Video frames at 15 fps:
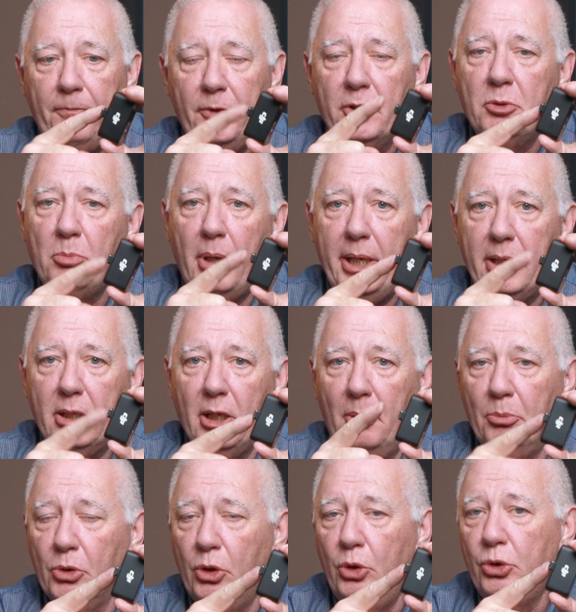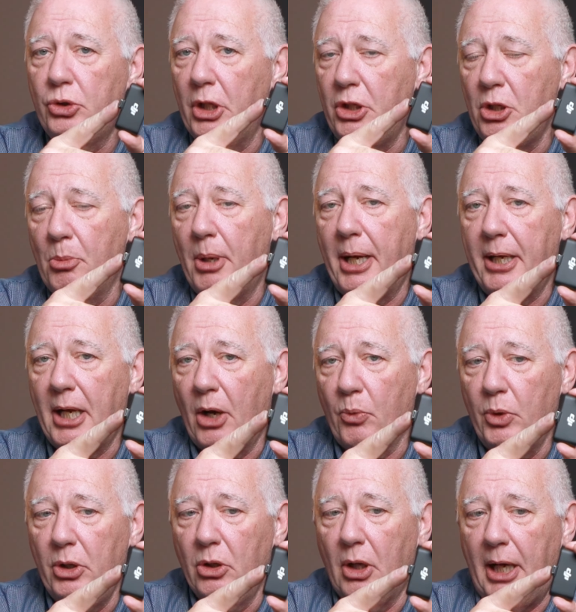this might come loose and you might
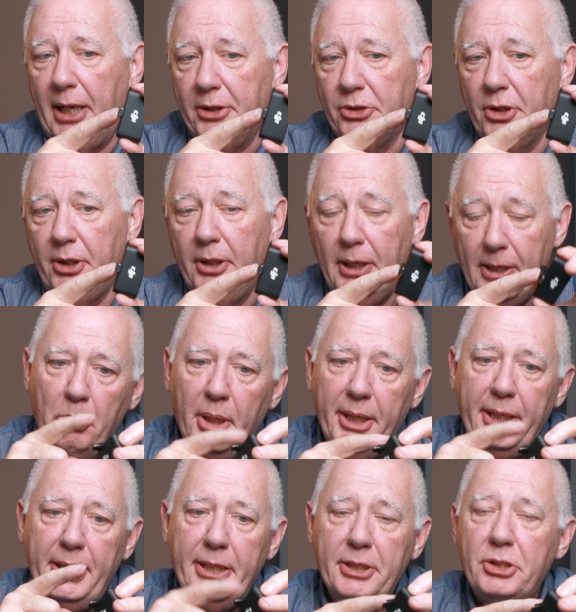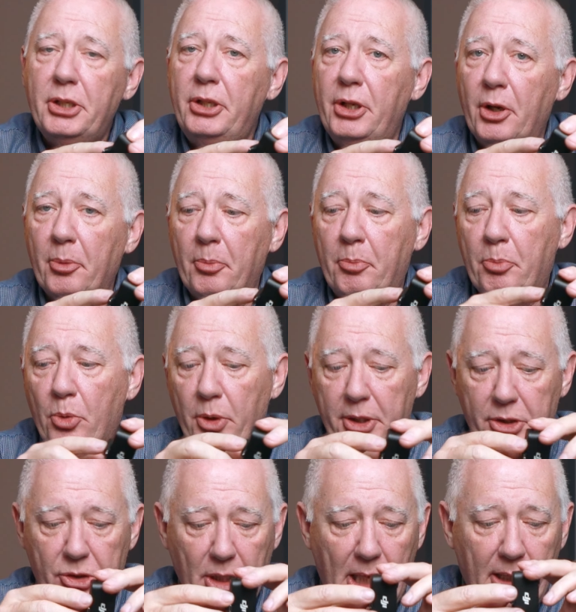not realize it, but it is in there
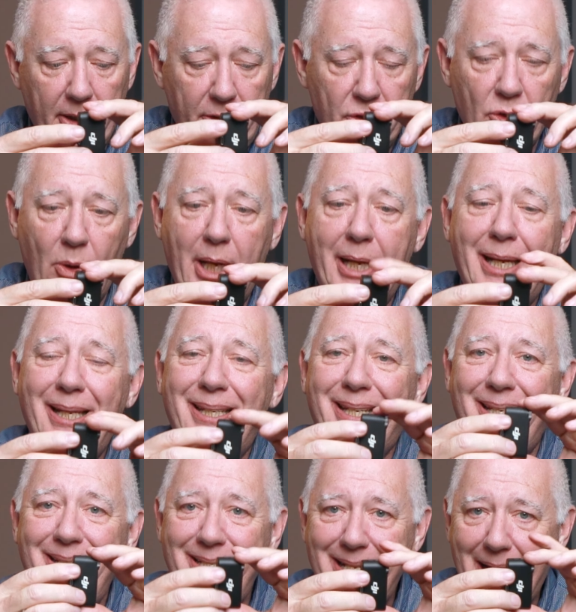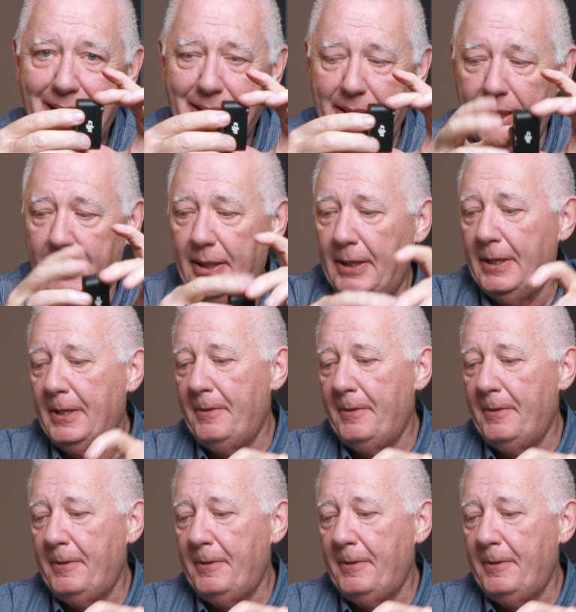pretty solid. So I can connect it.